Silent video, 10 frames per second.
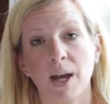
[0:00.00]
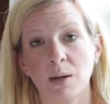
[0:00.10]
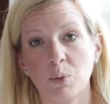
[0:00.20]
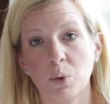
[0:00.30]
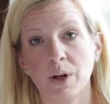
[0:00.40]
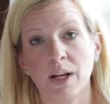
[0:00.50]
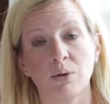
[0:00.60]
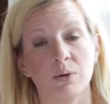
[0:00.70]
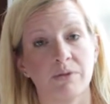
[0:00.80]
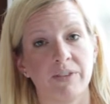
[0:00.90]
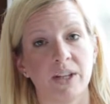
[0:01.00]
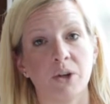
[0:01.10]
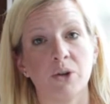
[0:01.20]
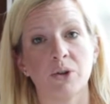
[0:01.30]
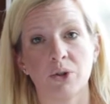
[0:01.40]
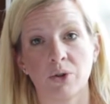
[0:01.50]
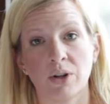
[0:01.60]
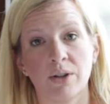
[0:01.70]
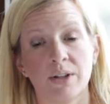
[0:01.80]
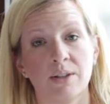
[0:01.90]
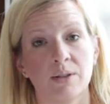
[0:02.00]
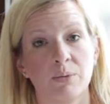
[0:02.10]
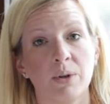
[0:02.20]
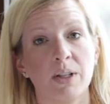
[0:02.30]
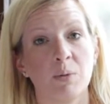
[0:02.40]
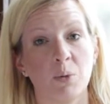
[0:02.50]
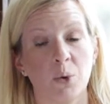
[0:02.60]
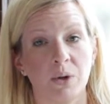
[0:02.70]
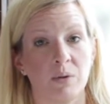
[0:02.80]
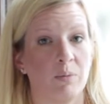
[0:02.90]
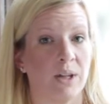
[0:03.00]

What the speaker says: pain point or fear or struggle is really important,